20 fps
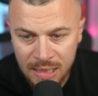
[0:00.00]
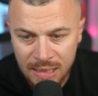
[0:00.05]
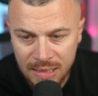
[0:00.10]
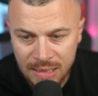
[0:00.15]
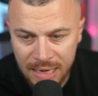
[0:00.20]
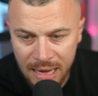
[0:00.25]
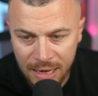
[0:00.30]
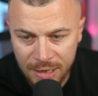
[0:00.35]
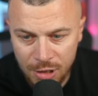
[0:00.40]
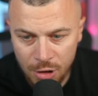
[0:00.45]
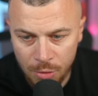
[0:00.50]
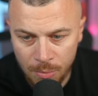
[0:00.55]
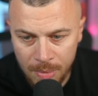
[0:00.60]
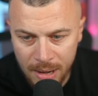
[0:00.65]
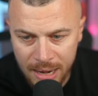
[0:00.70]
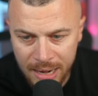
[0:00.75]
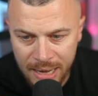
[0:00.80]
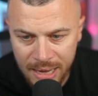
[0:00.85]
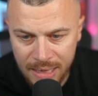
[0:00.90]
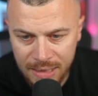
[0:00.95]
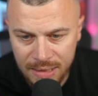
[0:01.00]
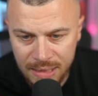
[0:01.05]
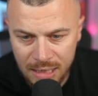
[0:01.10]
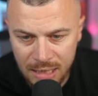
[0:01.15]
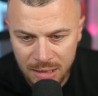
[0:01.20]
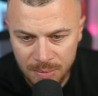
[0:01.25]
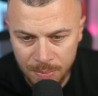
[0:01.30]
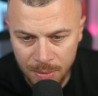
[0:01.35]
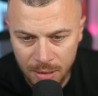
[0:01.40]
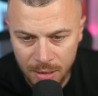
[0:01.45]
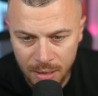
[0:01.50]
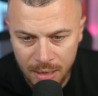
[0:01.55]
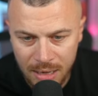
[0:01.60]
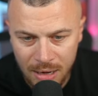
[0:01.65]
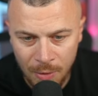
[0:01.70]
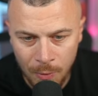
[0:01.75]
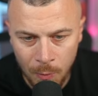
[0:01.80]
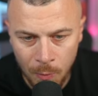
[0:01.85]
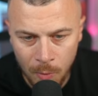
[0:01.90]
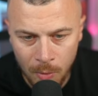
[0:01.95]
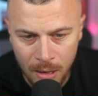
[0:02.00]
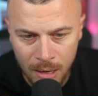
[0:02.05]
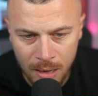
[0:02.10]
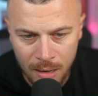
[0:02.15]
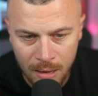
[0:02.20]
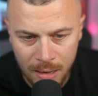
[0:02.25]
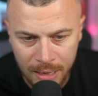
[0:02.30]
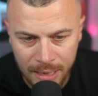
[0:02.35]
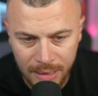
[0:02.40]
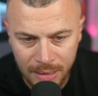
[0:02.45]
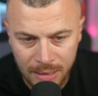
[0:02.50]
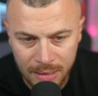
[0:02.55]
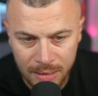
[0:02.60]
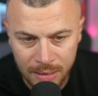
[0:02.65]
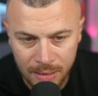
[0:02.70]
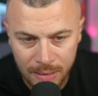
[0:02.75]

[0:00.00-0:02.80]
Sadio Mane, Zinsberg, White.